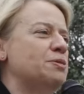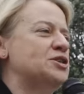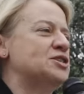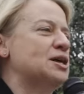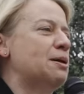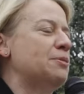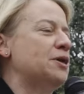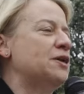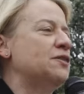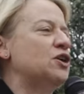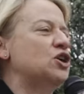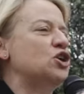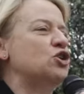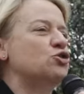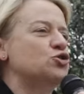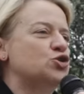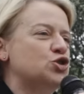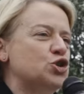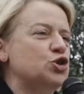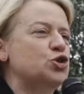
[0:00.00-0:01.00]
be something that
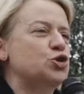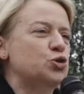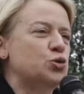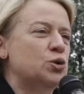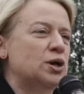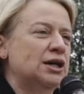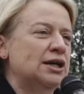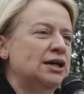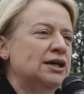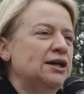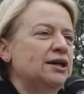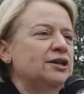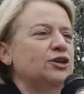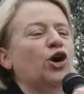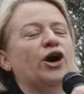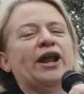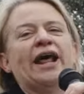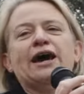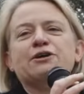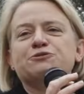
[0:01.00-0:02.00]
you do,
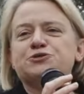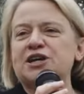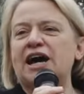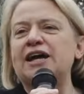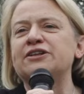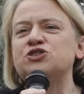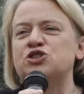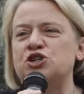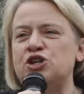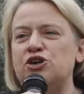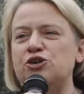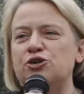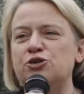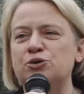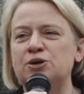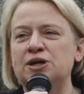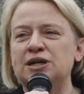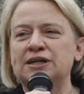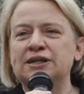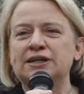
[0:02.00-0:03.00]
not have done to
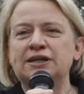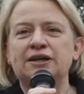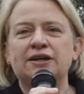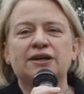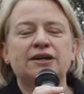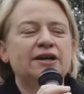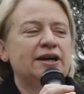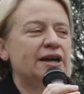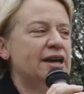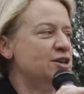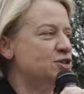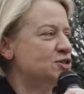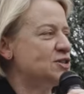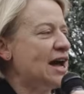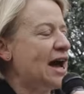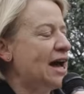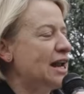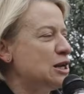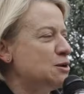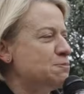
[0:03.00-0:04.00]
you. He
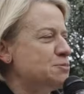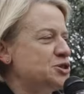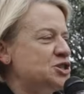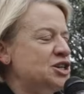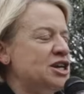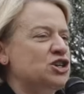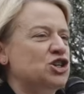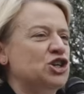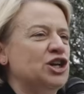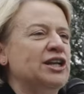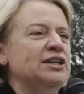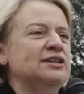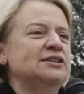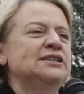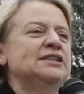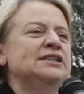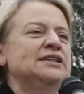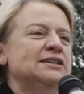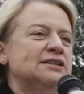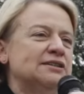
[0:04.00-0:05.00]
started a petition
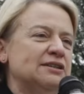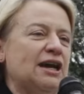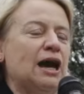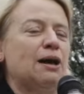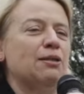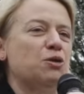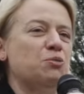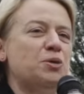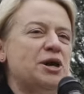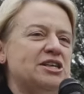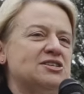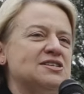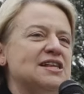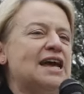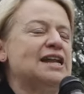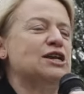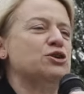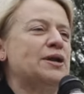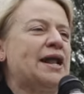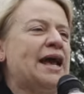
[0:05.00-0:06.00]
a couple of weeks
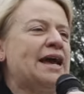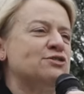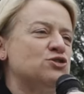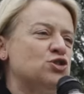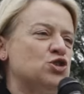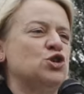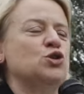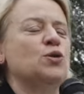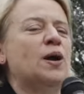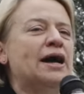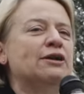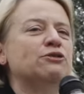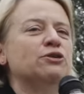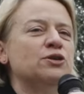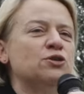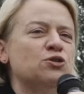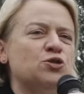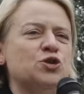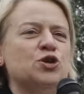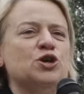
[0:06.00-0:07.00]
later and it had
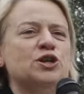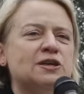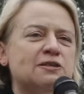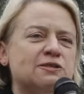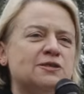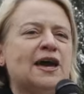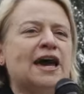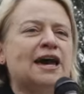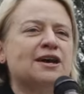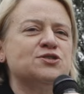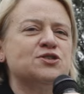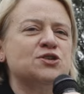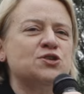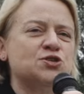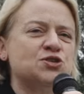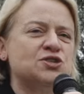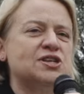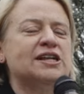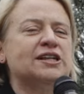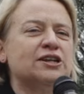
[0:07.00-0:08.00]
230,000
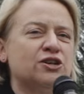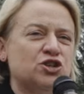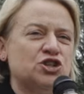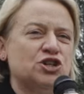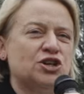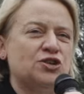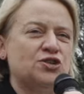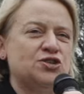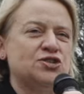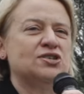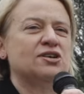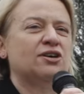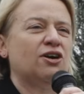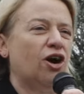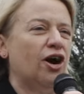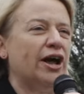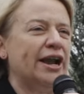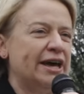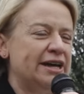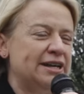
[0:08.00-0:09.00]
signatures
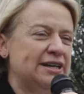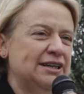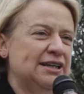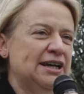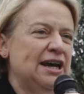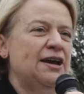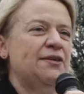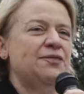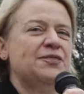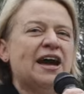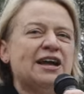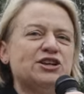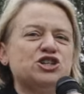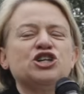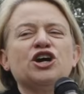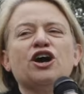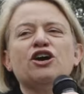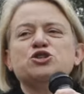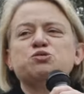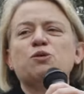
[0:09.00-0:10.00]
on it. That
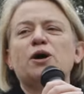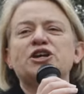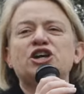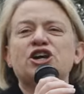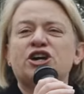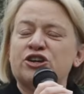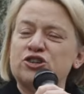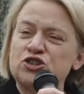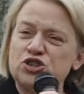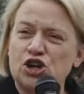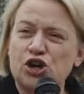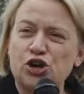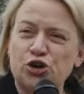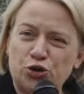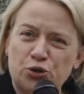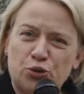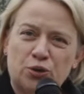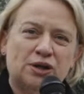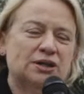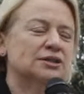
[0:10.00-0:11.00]
shows what you can
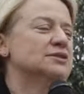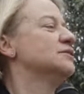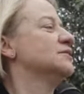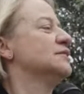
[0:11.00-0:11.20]
do.